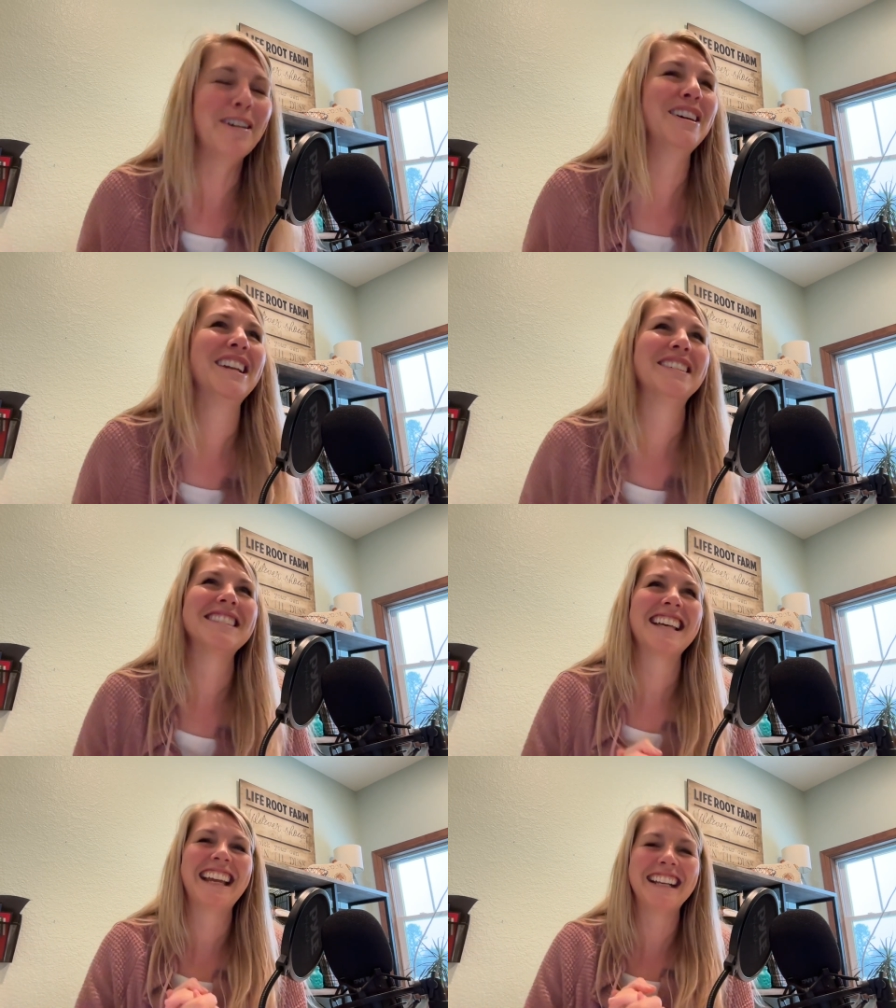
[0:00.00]
And it's
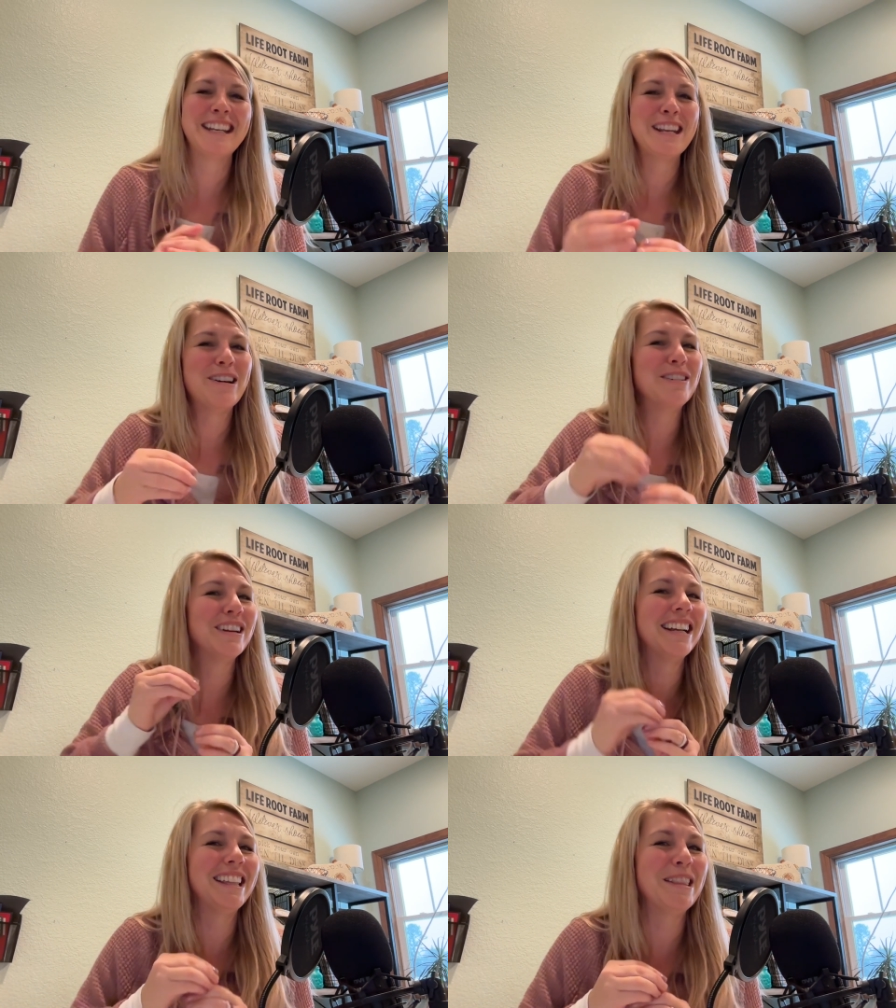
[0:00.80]
like, no, you're
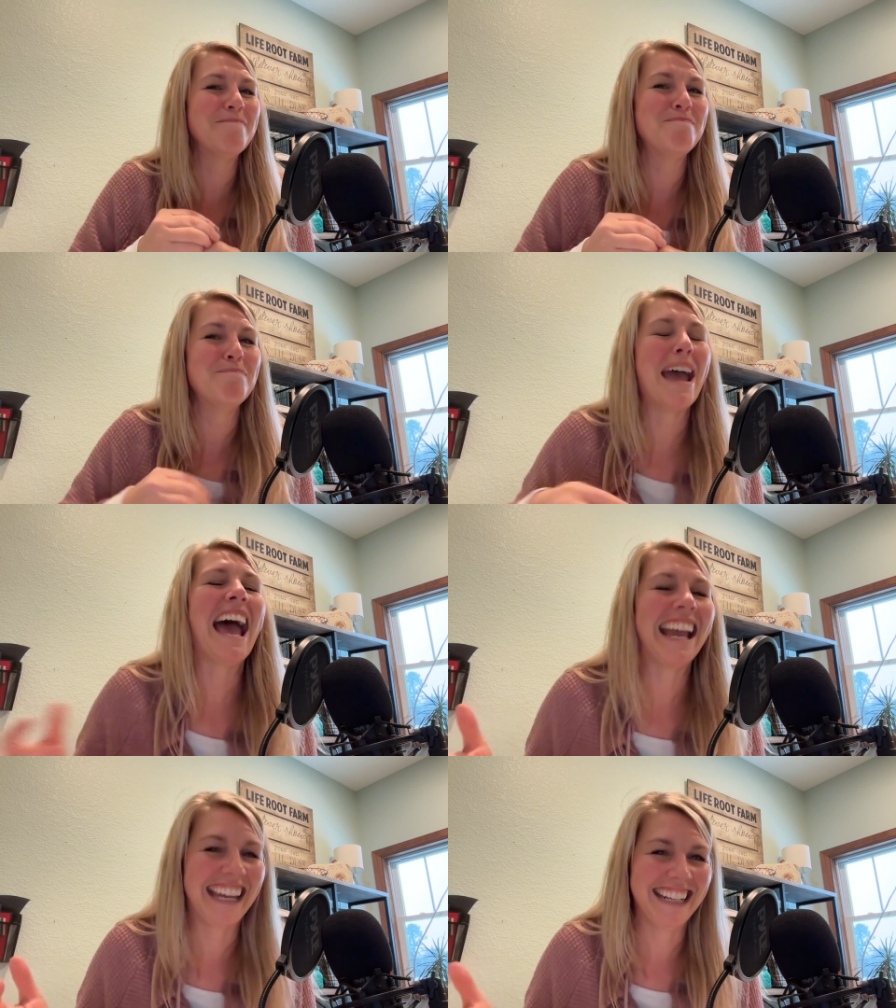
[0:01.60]
getting the
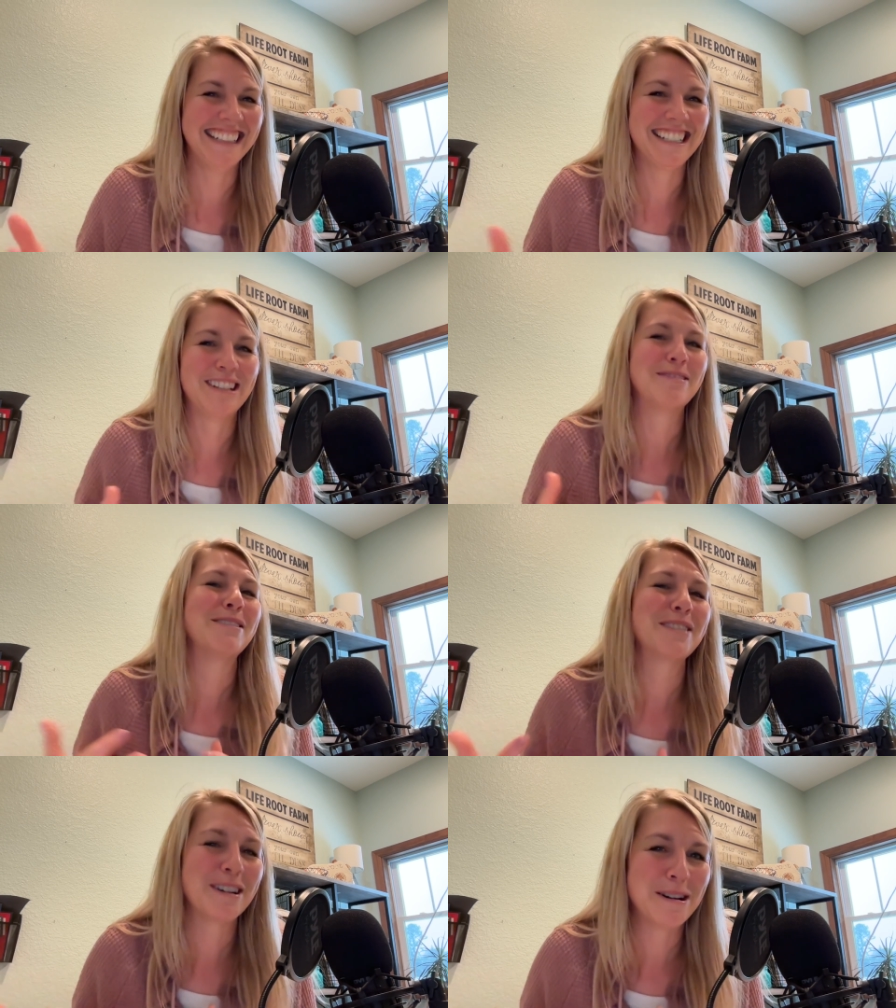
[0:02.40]
packet to grow
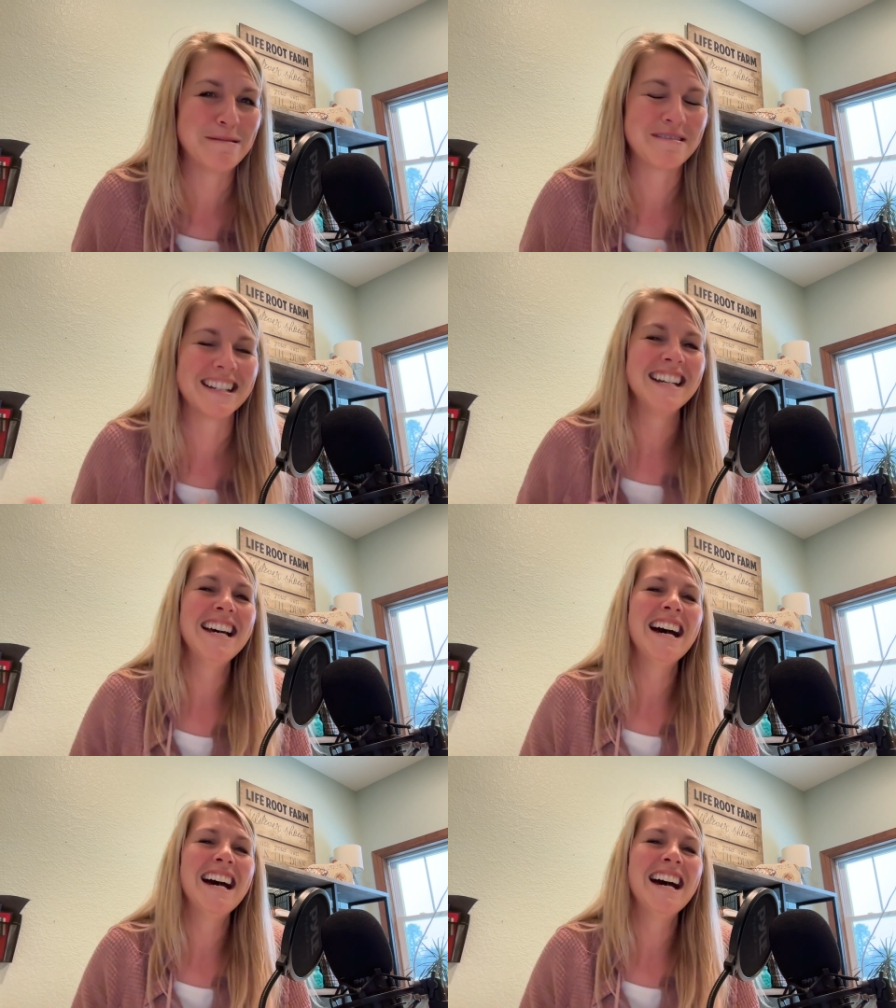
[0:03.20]
your own.